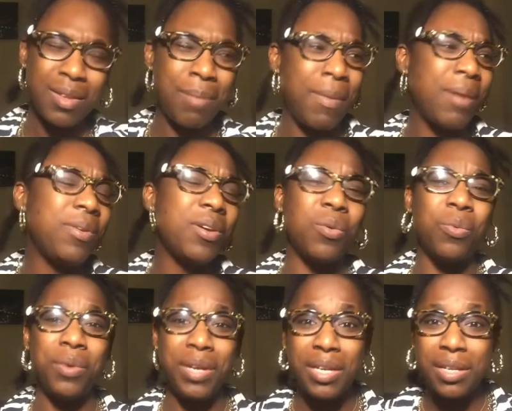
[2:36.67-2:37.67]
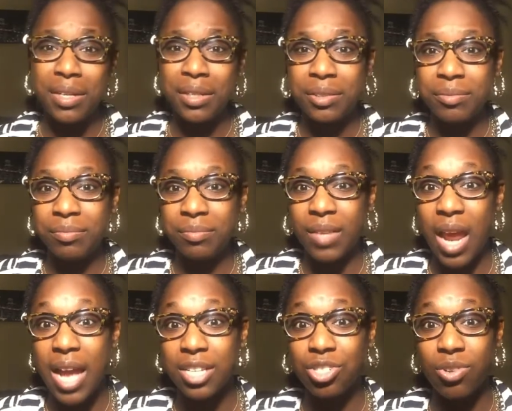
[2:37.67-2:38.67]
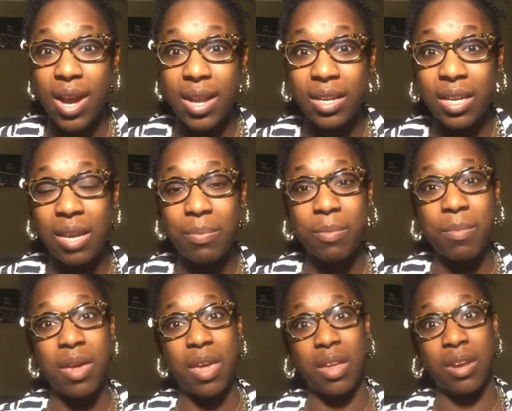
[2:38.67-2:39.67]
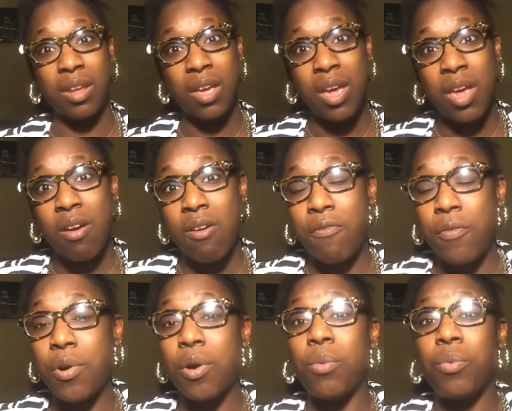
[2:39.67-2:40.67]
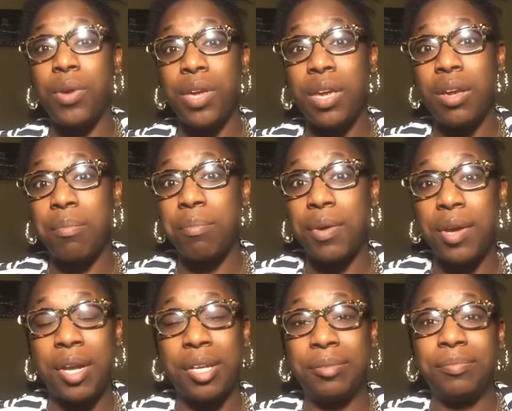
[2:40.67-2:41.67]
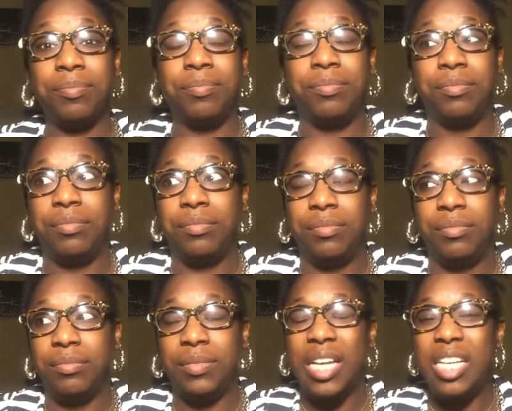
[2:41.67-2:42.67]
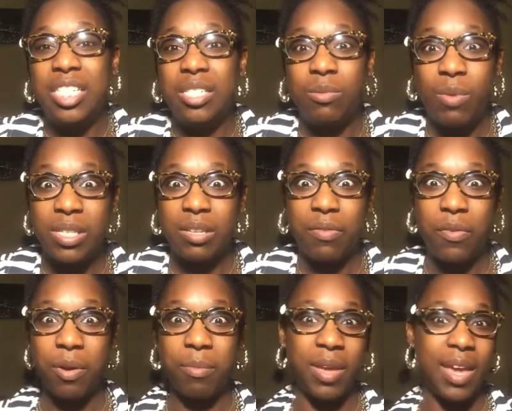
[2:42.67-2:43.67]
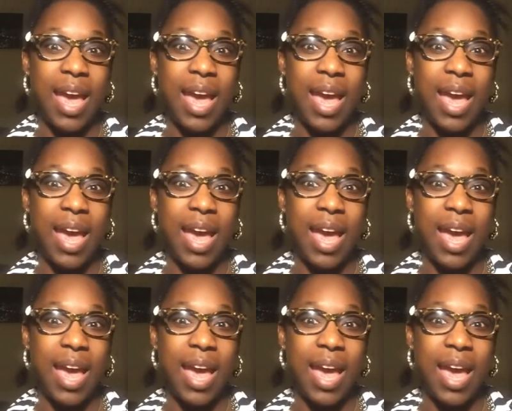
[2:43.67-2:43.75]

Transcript: maybe a week. I tried to keep them in for a week, but it just wasn't for me.